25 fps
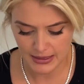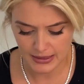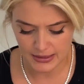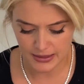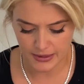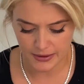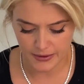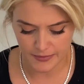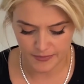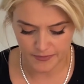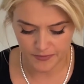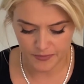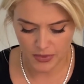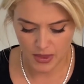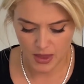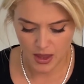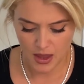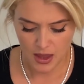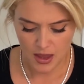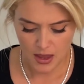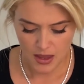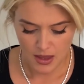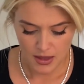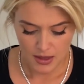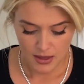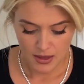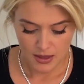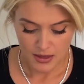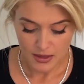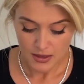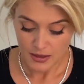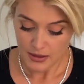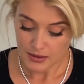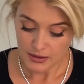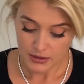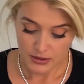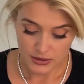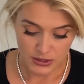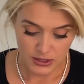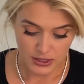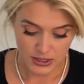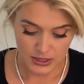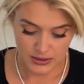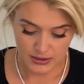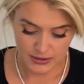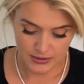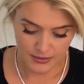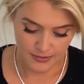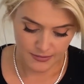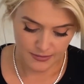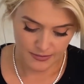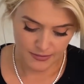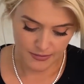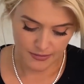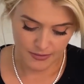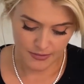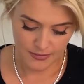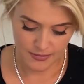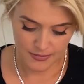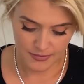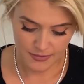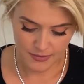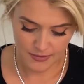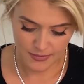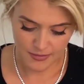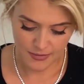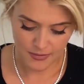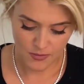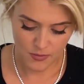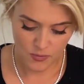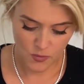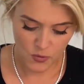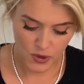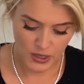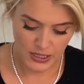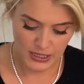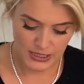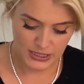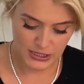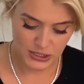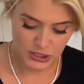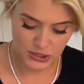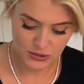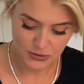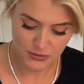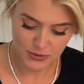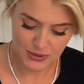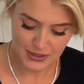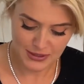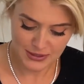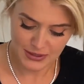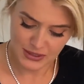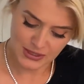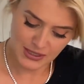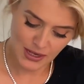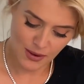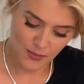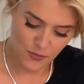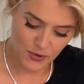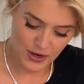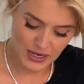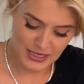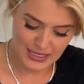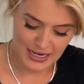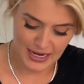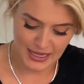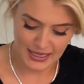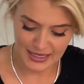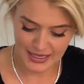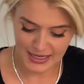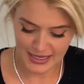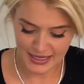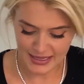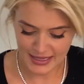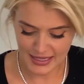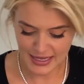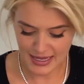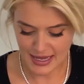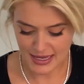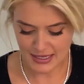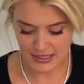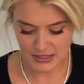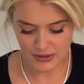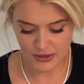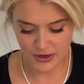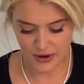So just work somewhat delicately as you